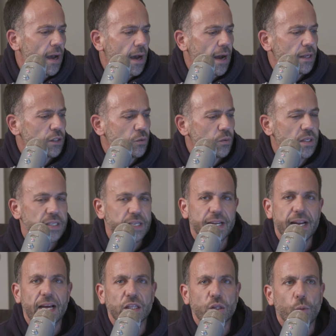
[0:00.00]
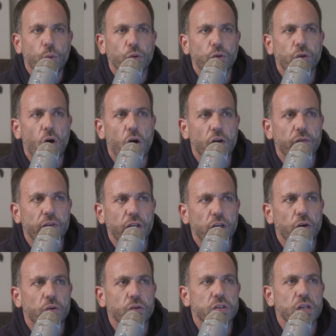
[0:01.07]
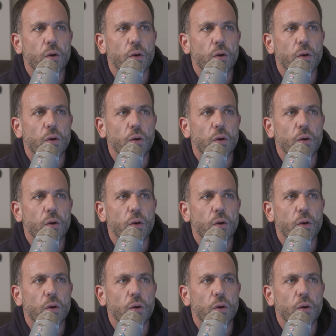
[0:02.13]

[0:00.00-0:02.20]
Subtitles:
I do these get out there with your dog videos,